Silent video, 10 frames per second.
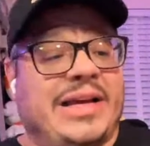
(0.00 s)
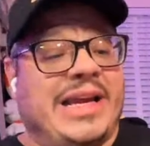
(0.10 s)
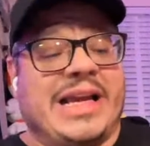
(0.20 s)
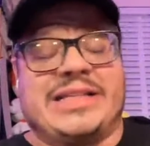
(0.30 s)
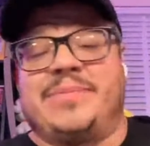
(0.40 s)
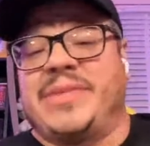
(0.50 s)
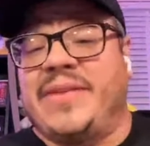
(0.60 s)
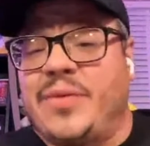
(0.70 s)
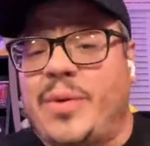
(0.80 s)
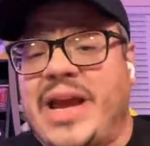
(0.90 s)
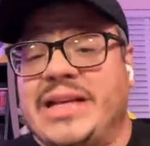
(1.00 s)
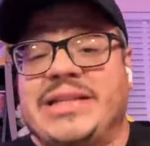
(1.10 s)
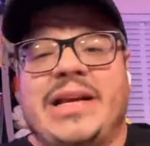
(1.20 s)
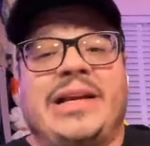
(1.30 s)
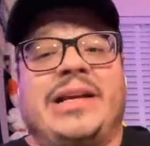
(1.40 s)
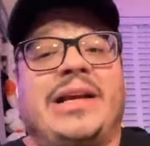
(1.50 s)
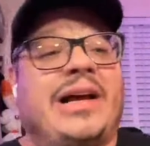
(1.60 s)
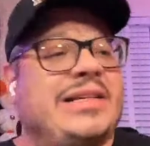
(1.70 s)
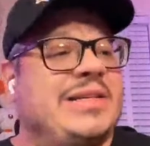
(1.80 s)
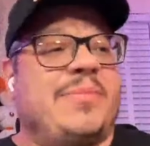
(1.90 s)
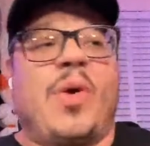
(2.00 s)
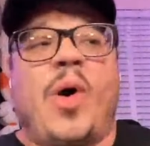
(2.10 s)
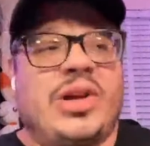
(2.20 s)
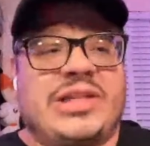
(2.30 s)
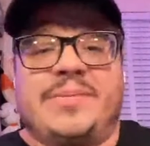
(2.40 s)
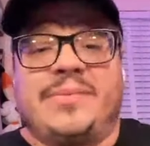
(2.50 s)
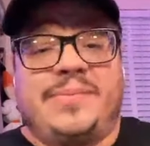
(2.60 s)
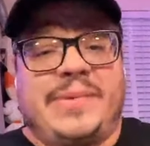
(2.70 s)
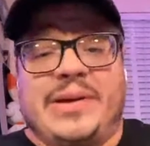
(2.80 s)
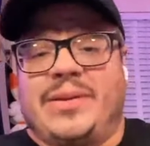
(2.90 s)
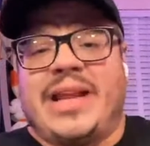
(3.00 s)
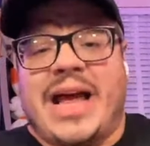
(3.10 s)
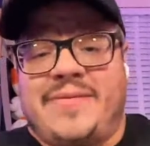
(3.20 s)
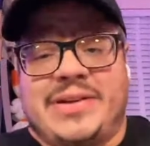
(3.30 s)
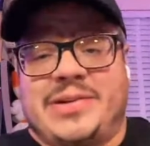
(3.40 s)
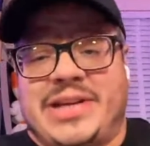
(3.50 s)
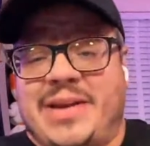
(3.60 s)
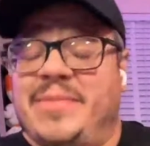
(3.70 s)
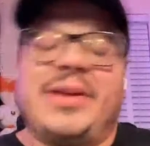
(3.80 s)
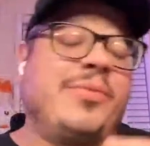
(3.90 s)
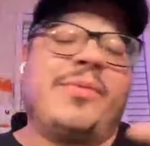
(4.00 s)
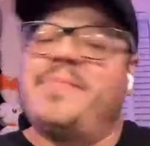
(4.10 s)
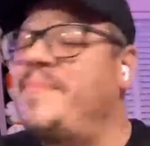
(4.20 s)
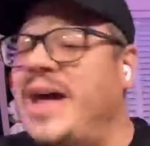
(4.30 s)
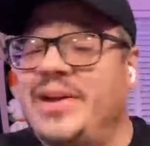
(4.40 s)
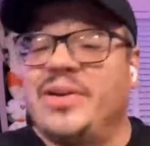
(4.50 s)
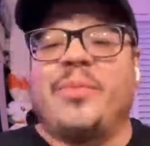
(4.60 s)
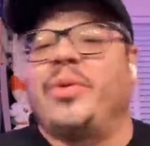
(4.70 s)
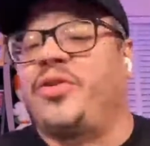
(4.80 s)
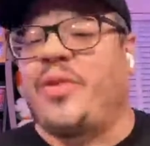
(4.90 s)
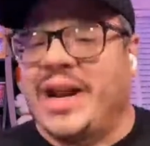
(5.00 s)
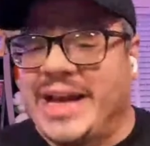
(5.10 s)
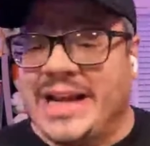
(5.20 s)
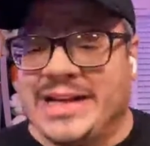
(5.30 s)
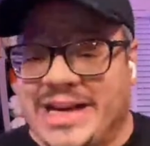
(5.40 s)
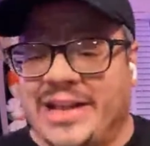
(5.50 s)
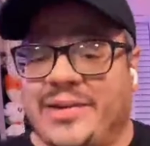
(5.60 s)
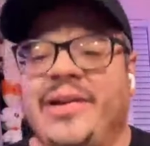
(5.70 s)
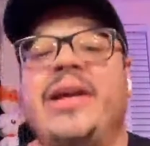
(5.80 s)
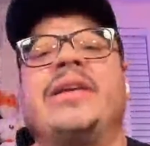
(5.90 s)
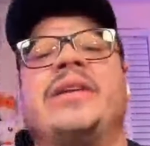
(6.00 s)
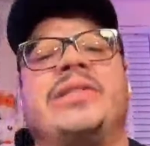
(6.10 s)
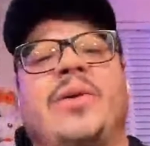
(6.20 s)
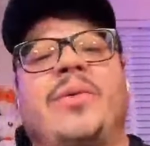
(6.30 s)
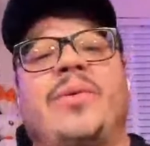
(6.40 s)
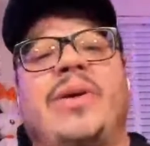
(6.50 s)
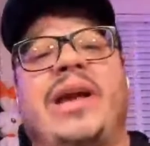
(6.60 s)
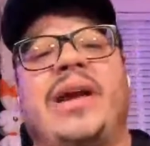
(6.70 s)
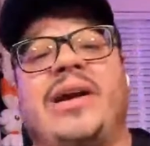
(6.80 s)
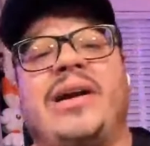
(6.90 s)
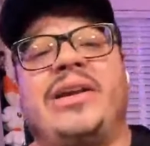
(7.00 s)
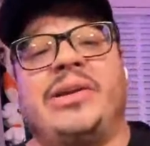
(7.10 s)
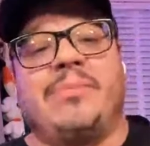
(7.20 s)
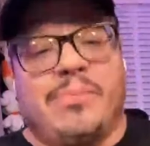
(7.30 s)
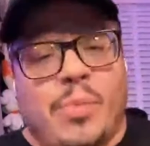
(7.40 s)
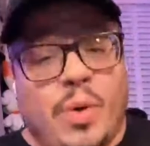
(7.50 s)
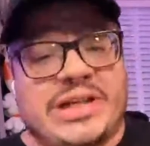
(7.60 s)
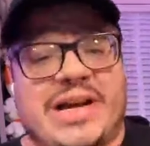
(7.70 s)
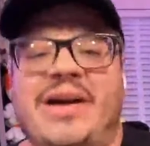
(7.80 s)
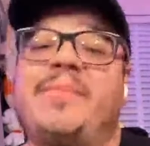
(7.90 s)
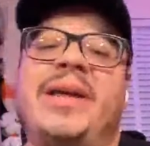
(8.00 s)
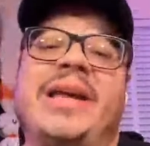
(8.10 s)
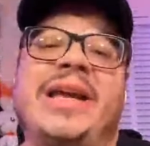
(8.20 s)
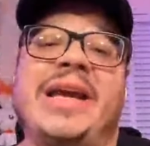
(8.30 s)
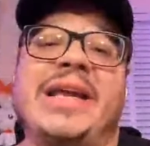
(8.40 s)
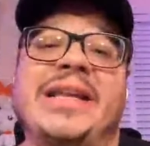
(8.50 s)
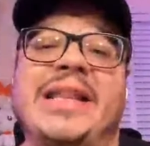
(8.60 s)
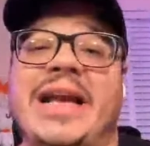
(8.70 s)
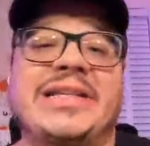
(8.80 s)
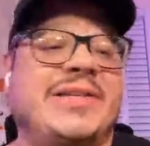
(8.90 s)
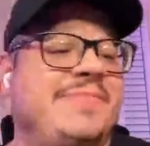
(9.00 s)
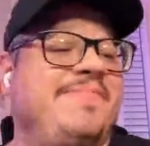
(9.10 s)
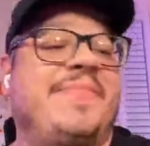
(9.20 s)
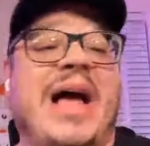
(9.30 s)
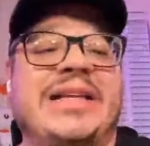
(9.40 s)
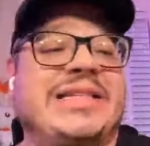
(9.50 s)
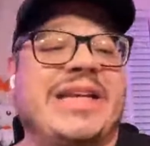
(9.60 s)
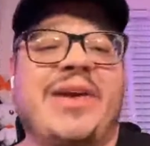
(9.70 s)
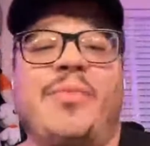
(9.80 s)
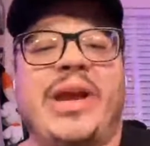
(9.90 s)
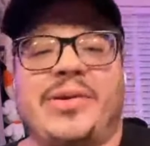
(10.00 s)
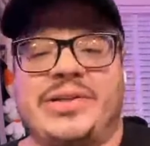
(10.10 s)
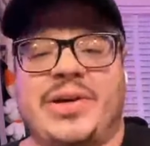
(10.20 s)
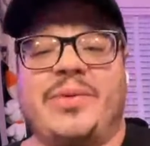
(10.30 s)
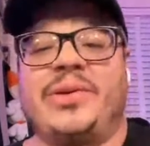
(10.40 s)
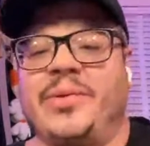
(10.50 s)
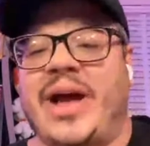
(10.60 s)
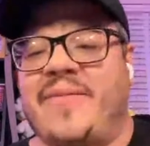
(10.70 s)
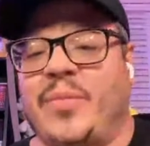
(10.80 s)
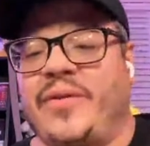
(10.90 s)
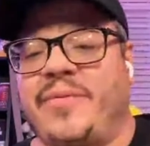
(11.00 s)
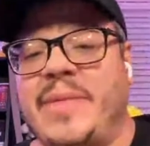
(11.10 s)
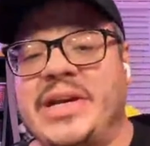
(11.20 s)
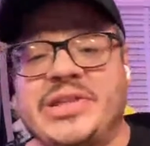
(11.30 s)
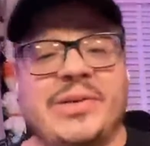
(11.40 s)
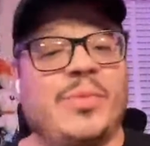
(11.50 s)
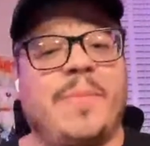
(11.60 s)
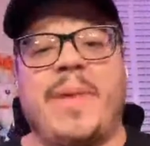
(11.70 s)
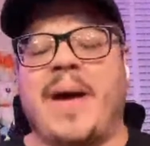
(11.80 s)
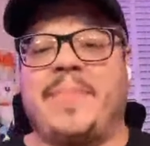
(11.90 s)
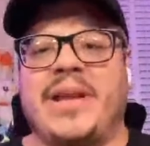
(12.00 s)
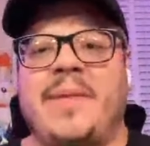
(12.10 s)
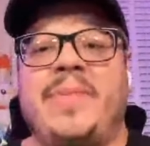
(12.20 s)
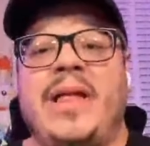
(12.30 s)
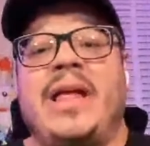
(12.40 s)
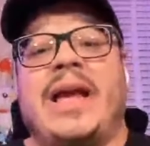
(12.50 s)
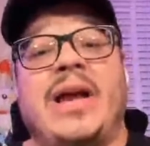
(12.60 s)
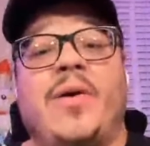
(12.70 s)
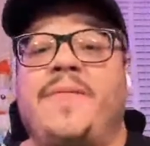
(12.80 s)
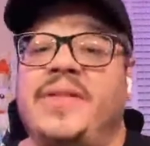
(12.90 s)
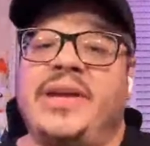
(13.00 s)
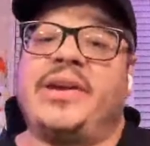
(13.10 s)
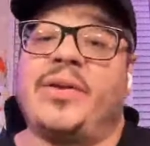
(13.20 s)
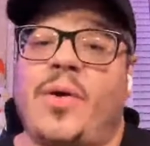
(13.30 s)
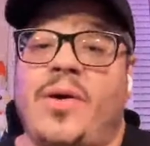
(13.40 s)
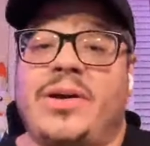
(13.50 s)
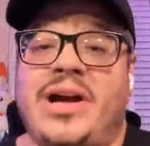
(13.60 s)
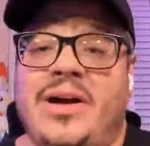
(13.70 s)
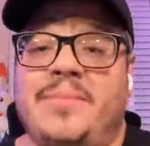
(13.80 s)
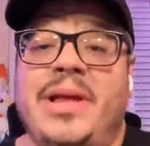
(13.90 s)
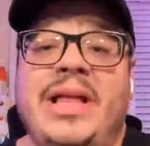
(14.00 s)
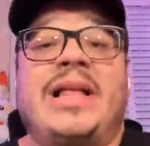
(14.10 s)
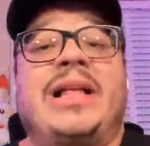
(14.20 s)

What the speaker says: get some giveaways, some awesome, live entertainment. I don't know. We're trying to get it together. So more to come in the next, I'd say, week or so. You'll have more information. We'll pop it up, and hopefully you could all come